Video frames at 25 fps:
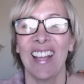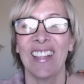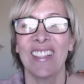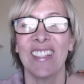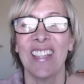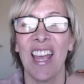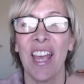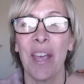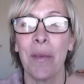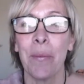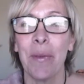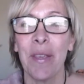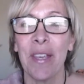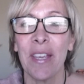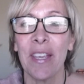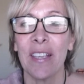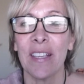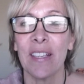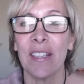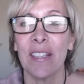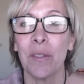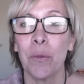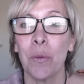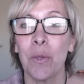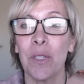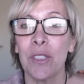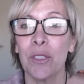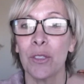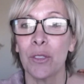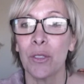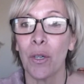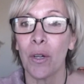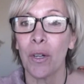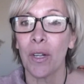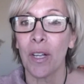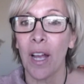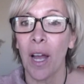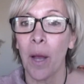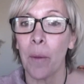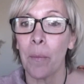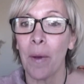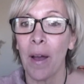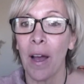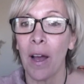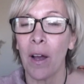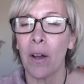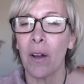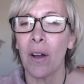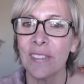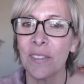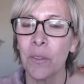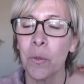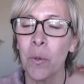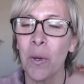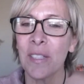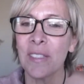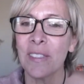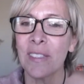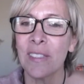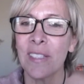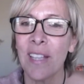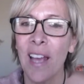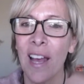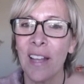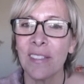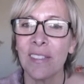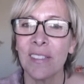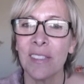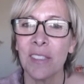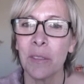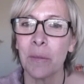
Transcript: David, he will talk about what that